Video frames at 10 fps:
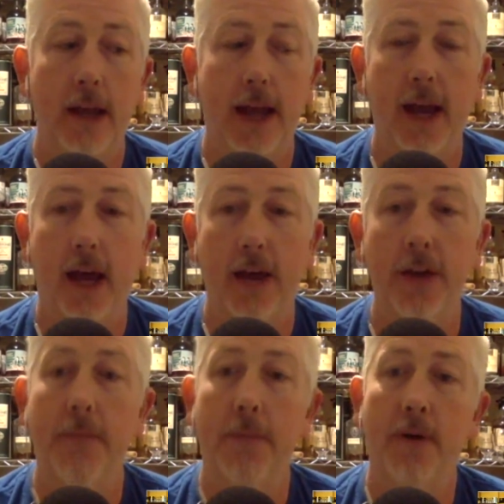a
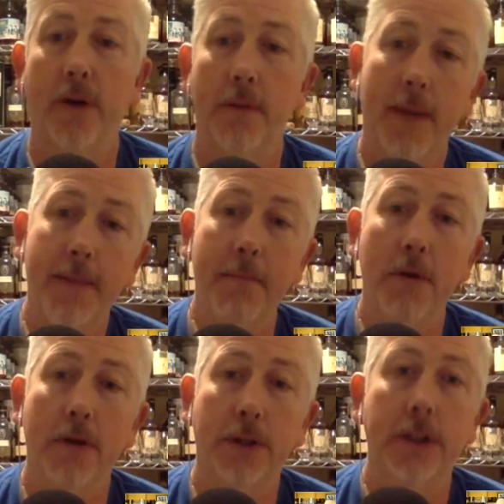number of our
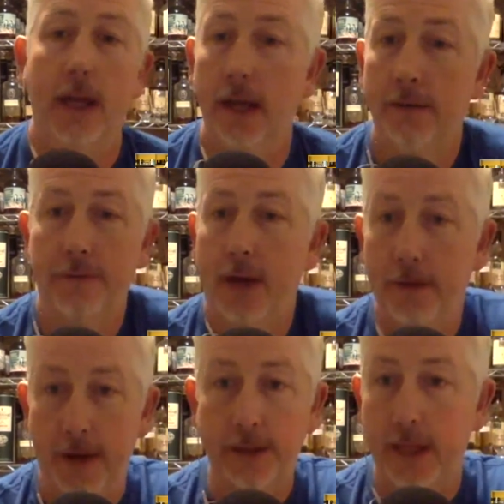members have
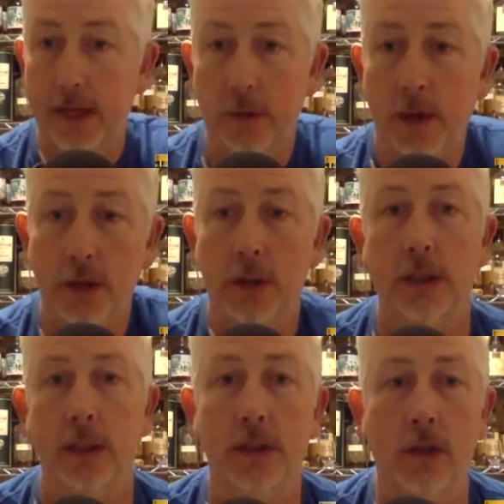asked that question,
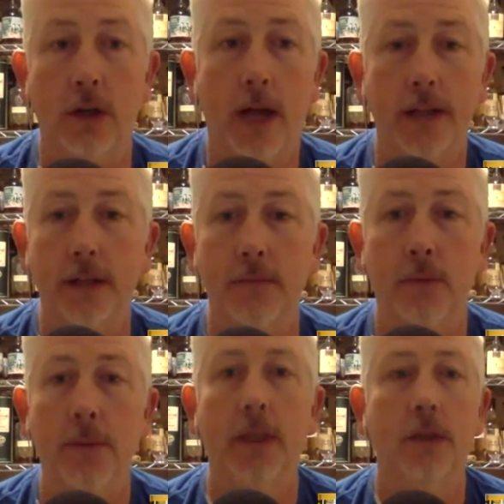just like Scott asked a
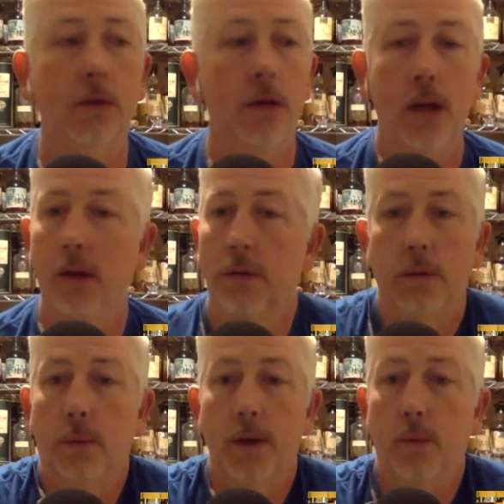moment ago.
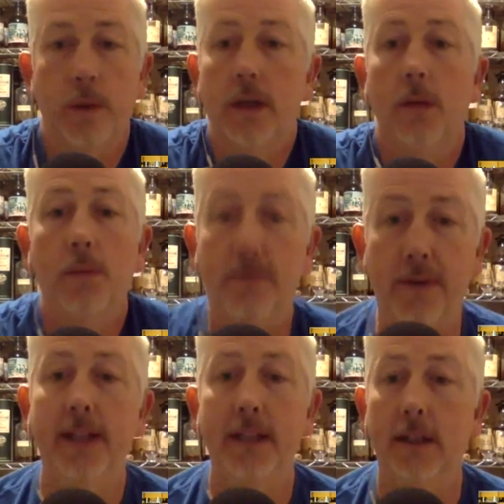Well, where can we find it?